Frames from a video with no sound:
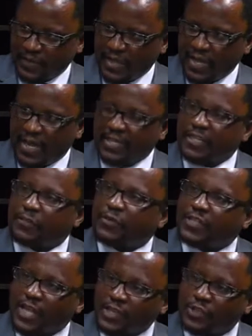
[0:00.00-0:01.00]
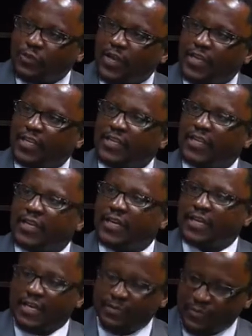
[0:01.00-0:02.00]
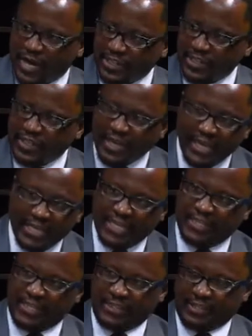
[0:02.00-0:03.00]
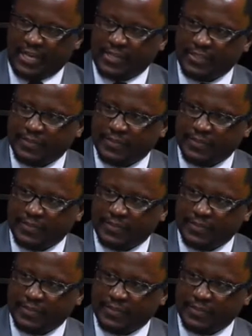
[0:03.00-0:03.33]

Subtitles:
and the potential in game ranching in Iteji.